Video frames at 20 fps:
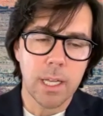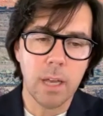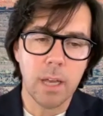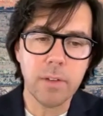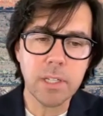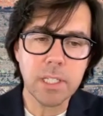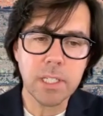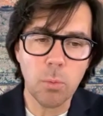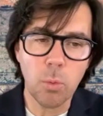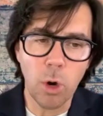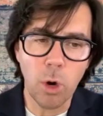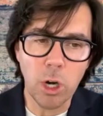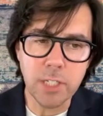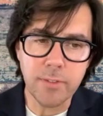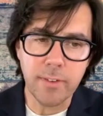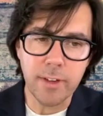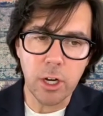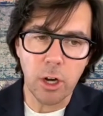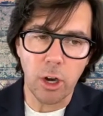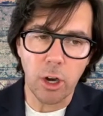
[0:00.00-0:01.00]
Give us some words
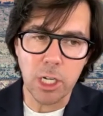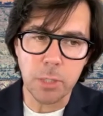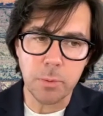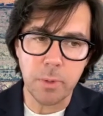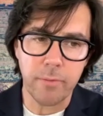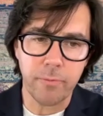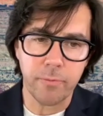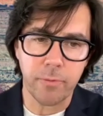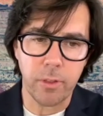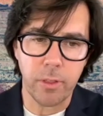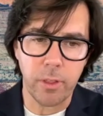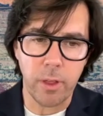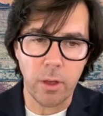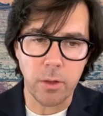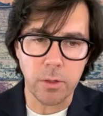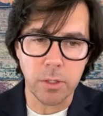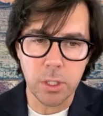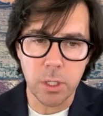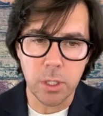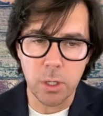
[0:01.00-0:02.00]
of encouragement for
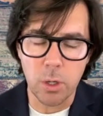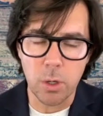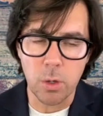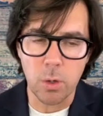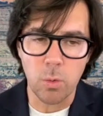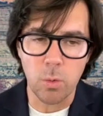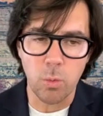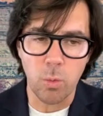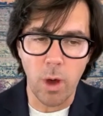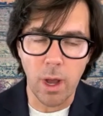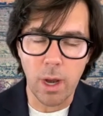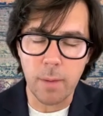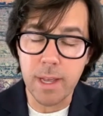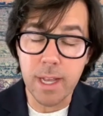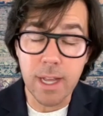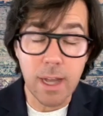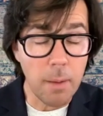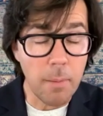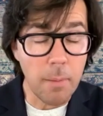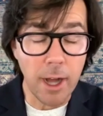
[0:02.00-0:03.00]
those who want to
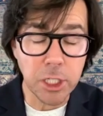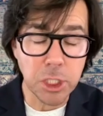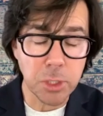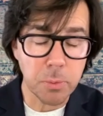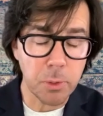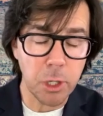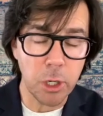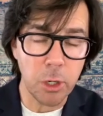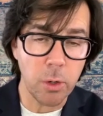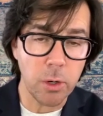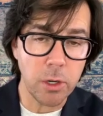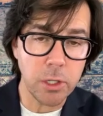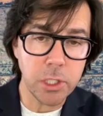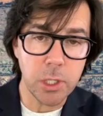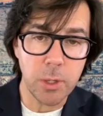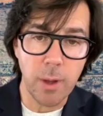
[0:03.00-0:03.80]
become entrepreneurs,